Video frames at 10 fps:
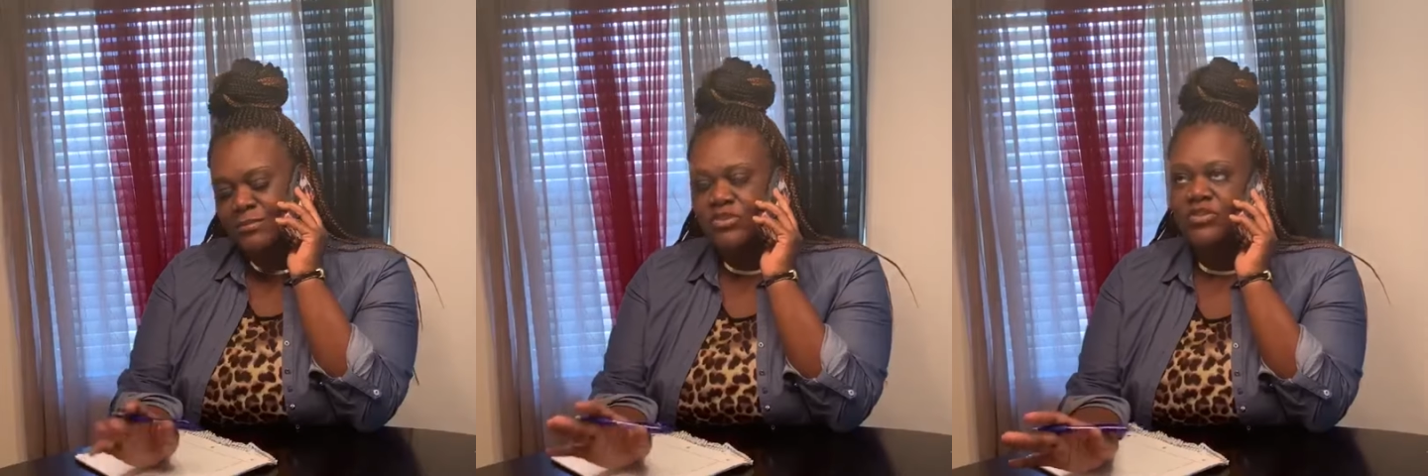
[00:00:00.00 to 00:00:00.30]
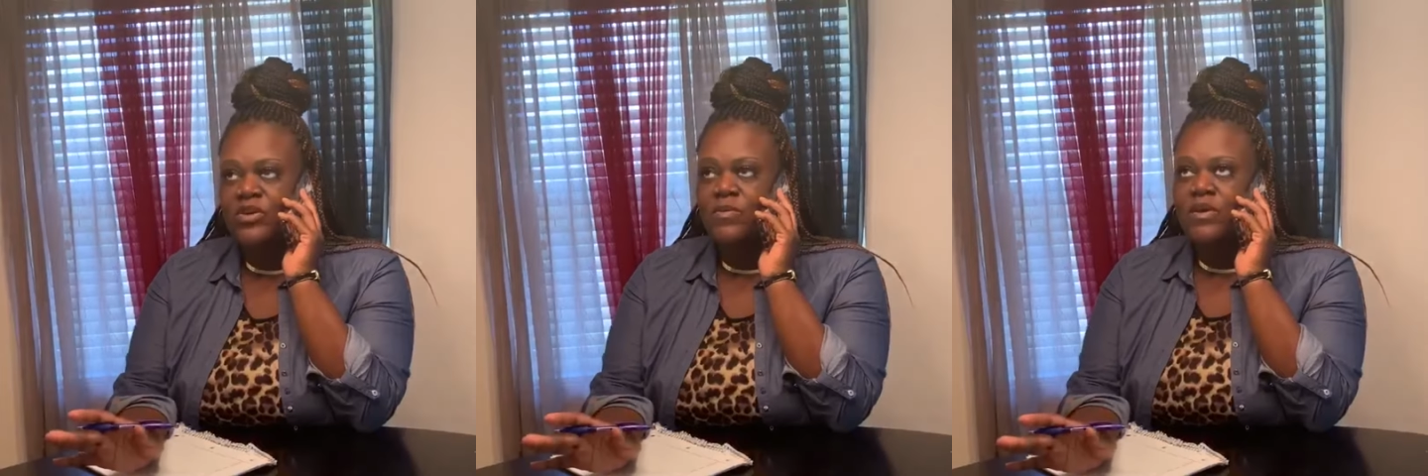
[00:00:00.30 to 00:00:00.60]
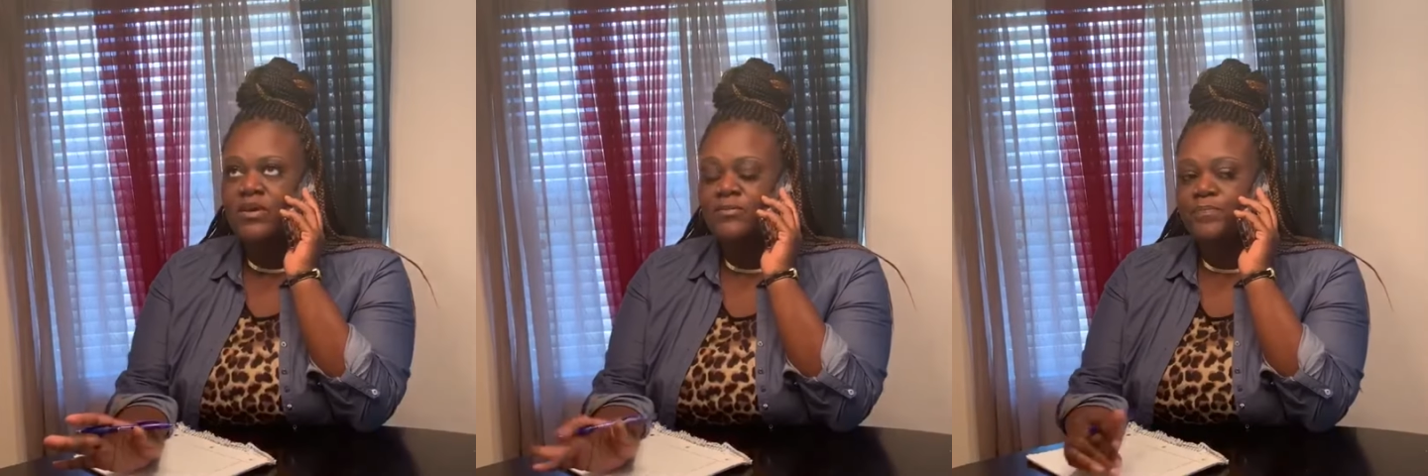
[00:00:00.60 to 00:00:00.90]
But you know
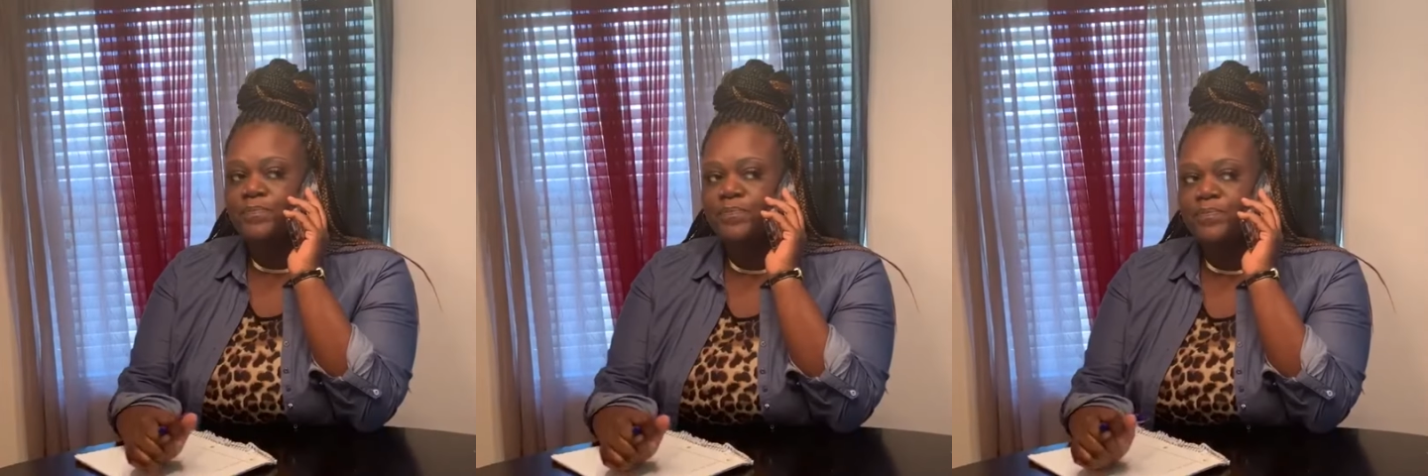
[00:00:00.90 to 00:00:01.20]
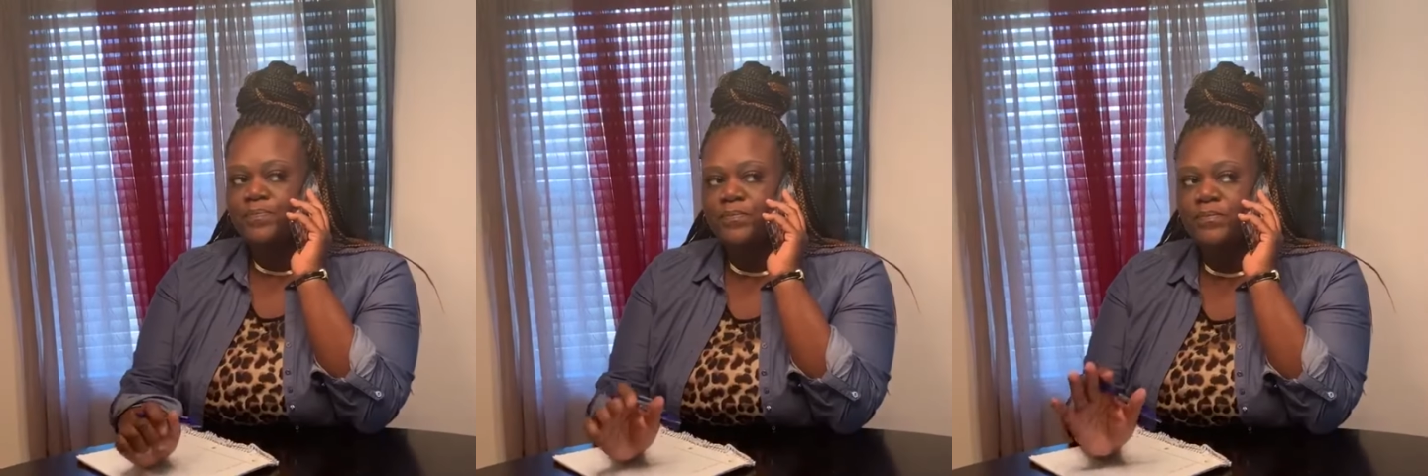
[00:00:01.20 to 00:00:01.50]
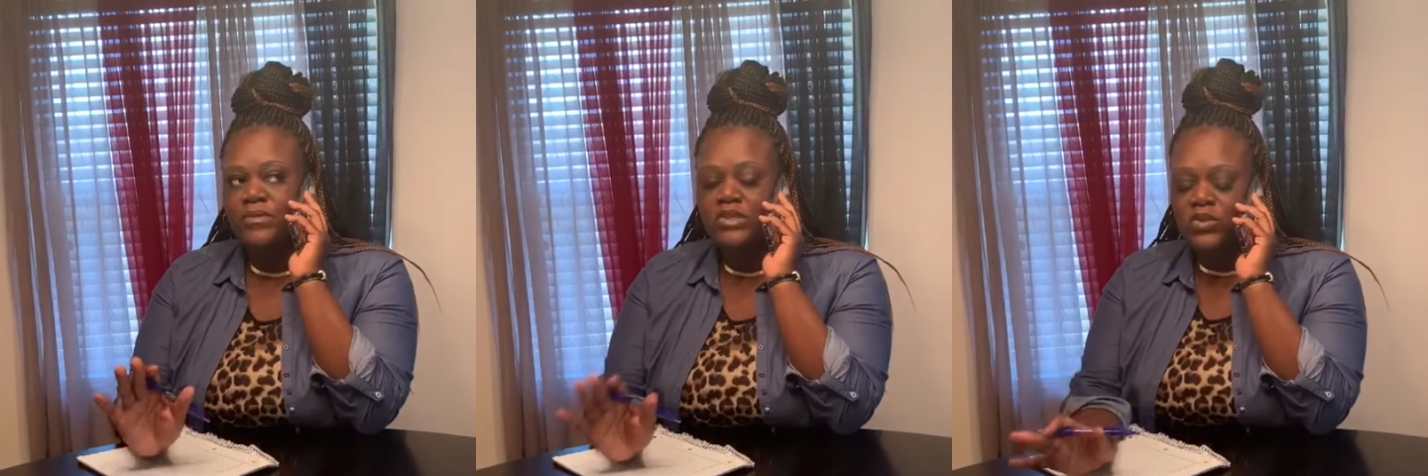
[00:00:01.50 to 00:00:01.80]
what?
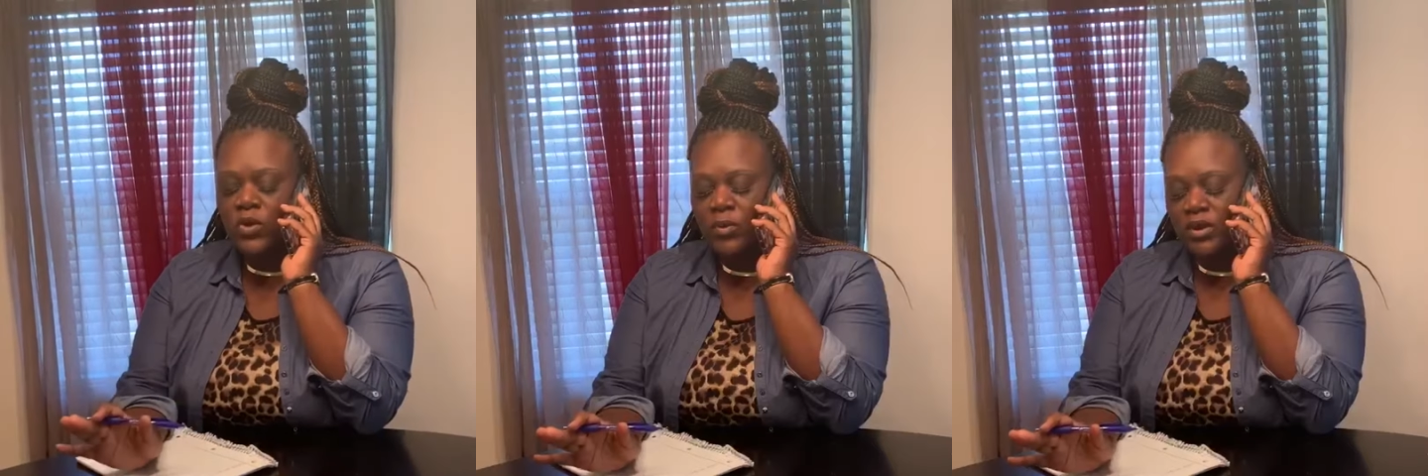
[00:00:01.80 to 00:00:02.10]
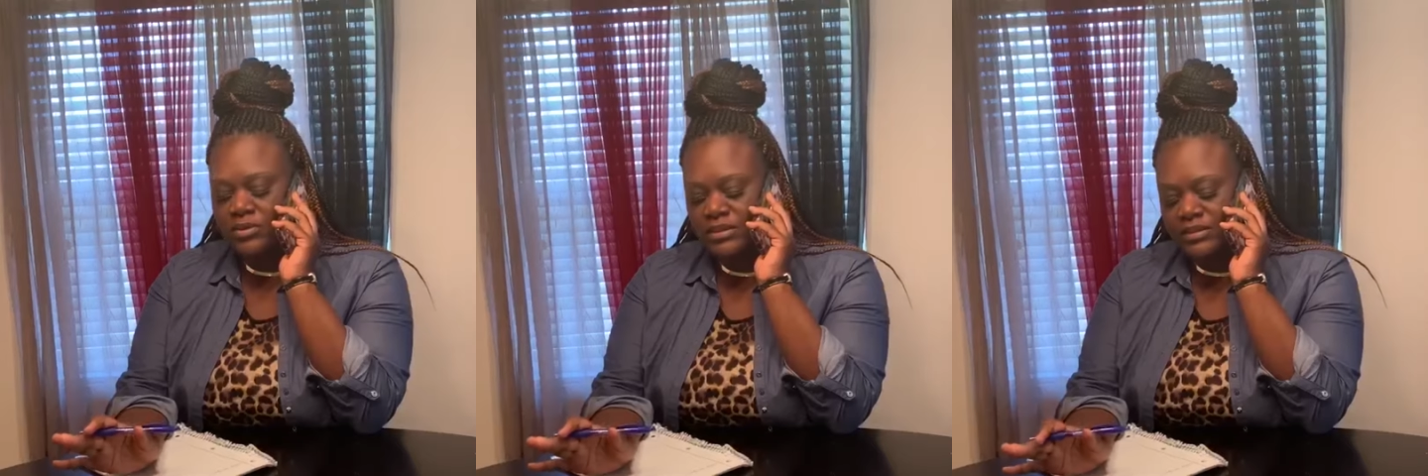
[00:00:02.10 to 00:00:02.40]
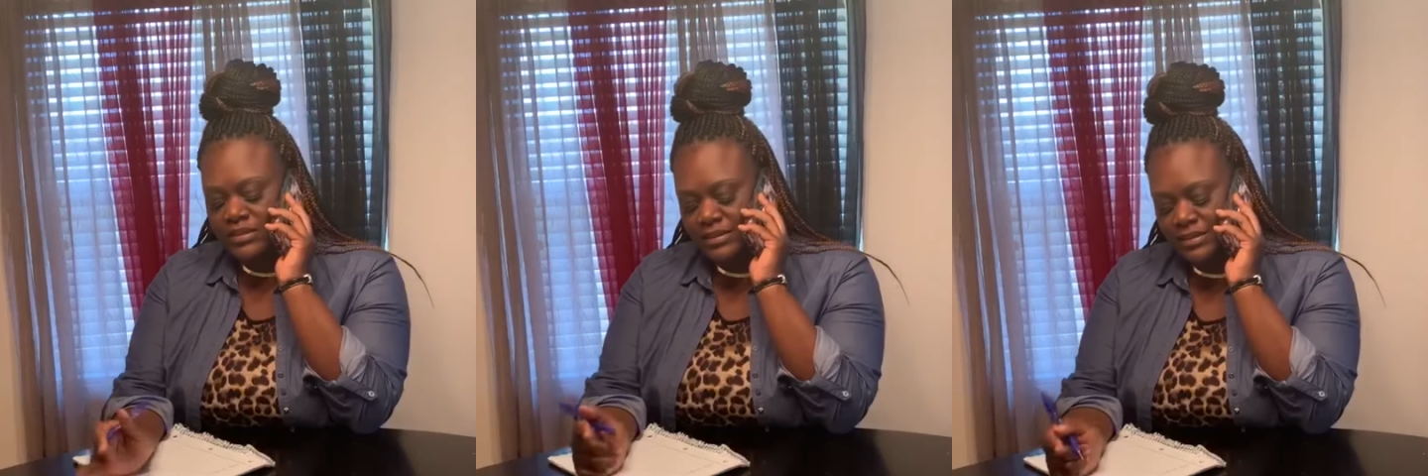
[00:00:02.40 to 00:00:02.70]
No worries.
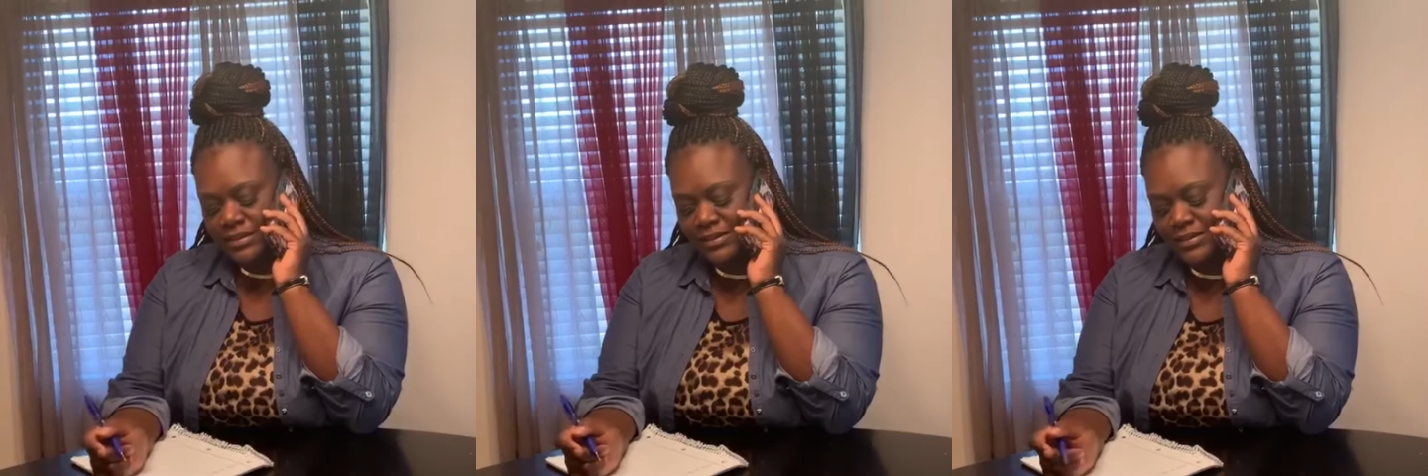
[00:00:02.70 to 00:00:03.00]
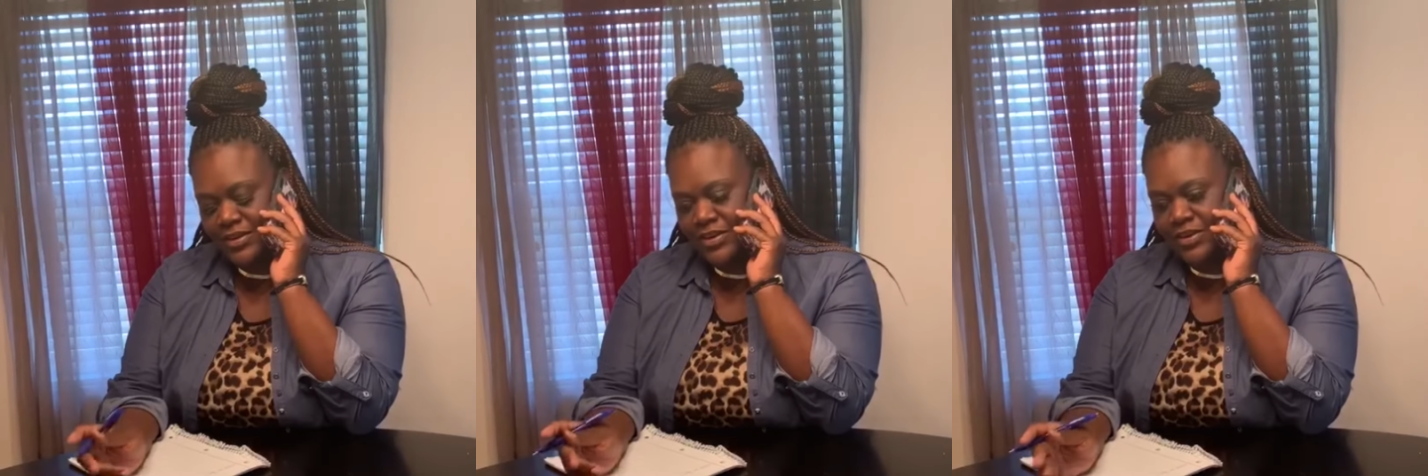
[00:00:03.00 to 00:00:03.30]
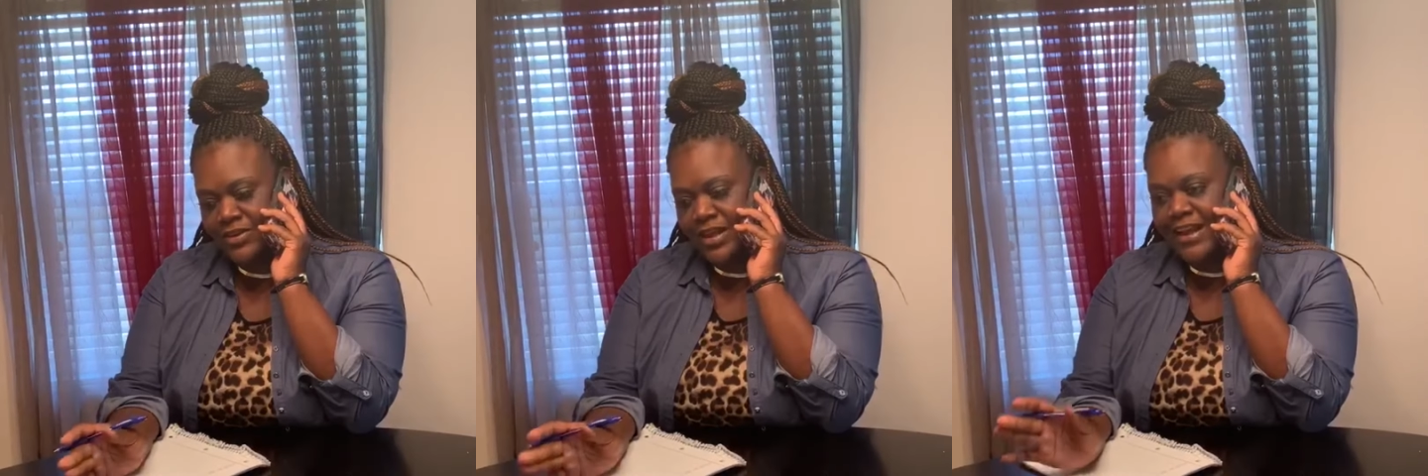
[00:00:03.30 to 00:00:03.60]
Girl,
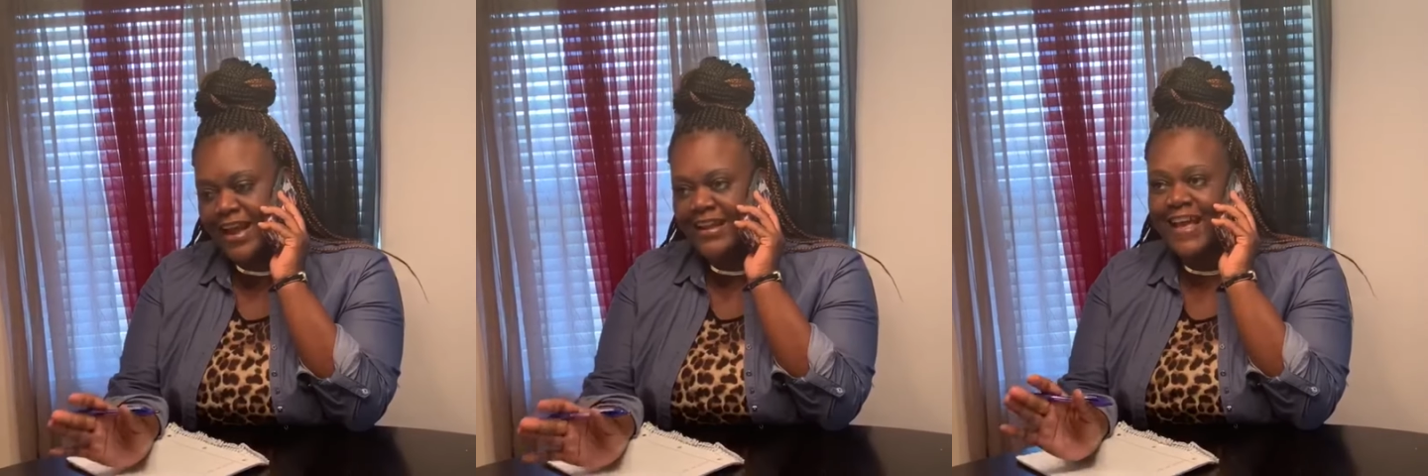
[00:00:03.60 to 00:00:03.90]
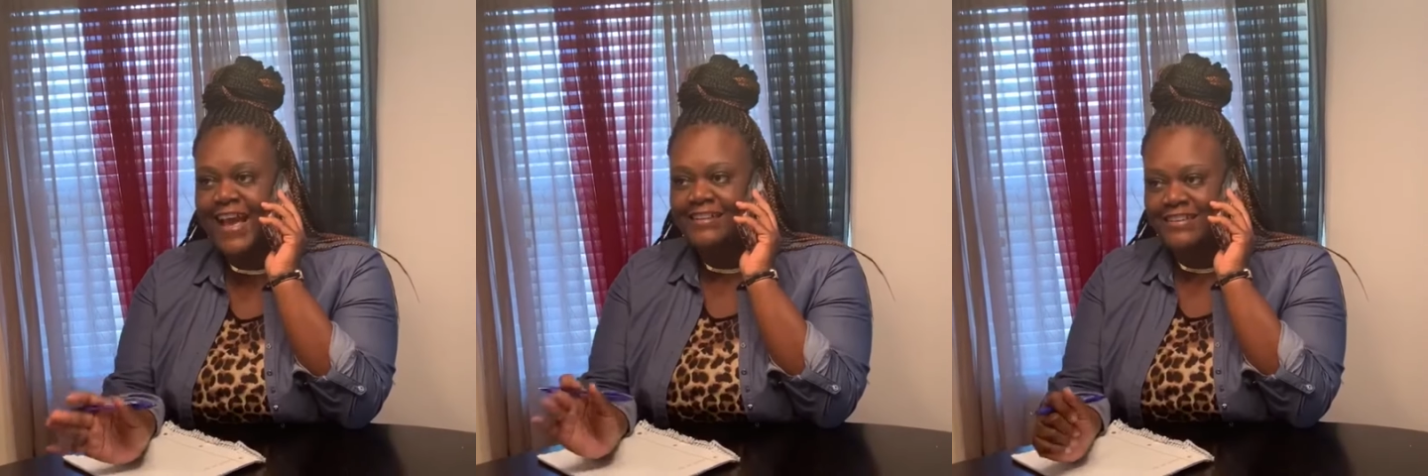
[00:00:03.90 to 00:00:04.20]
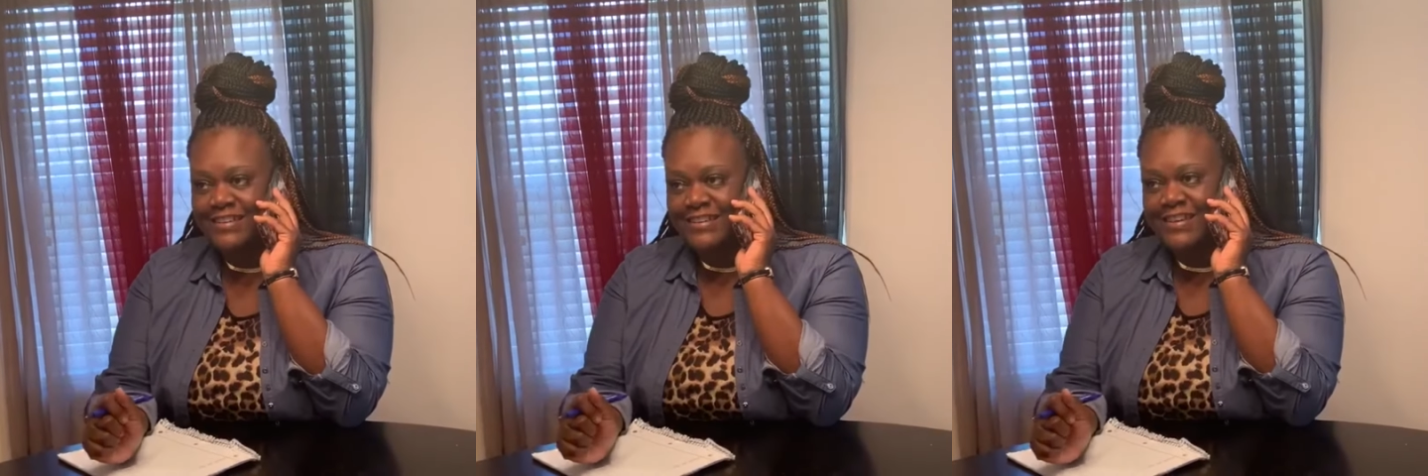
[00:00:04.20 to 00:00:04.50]
I got an
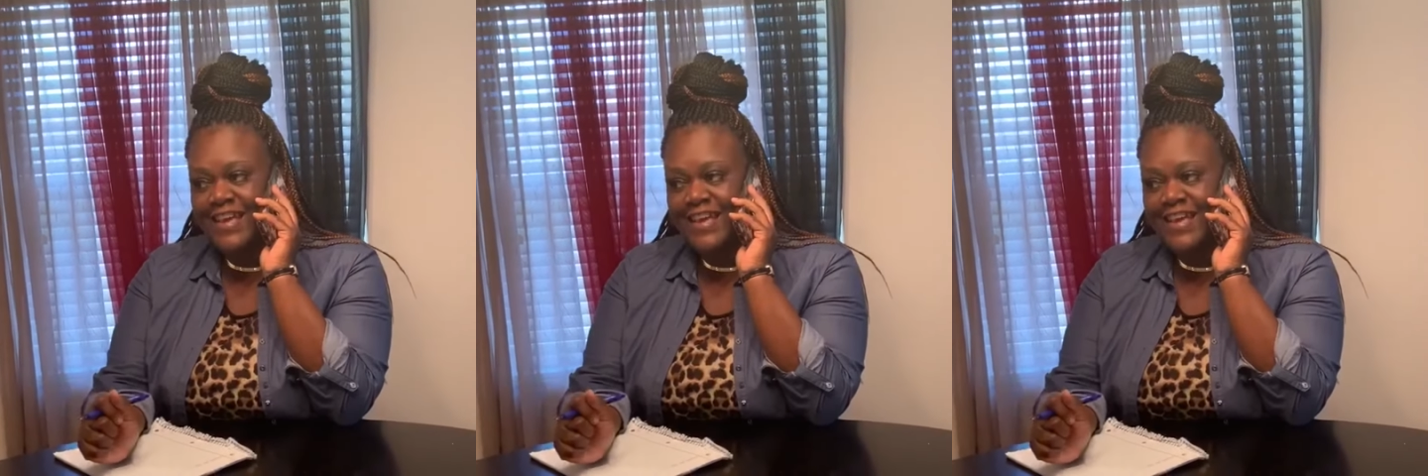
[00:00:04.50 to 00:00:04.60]
idea.